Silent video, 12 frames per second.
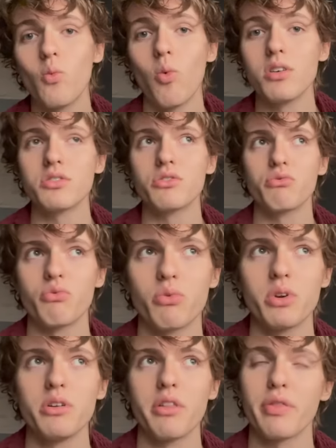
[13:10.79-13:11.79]
Was a
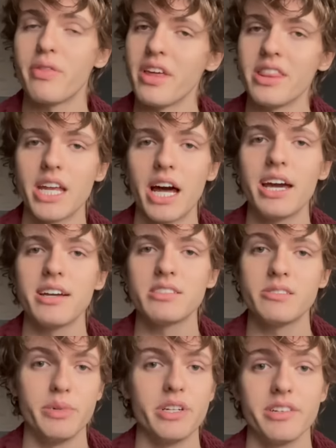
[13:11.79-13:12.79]
real thing that I
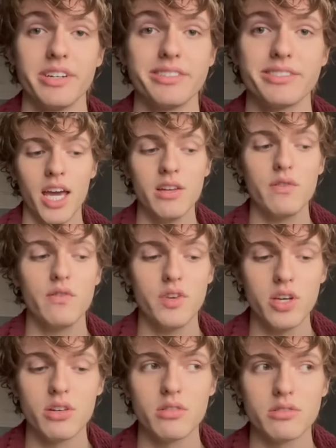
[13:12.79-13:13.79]
experienced. It
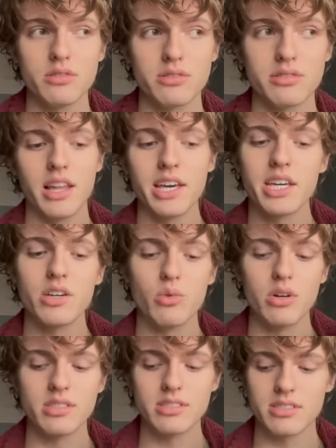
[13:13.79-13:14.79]
feels like it
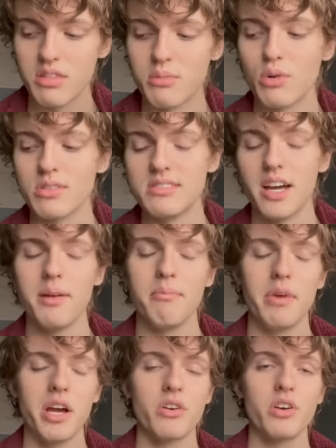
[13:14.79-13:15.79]
was the most
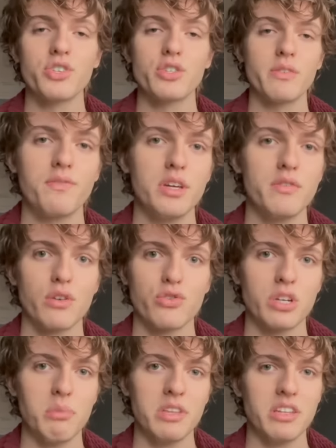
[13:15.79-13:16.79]
nightmarish fever dream in the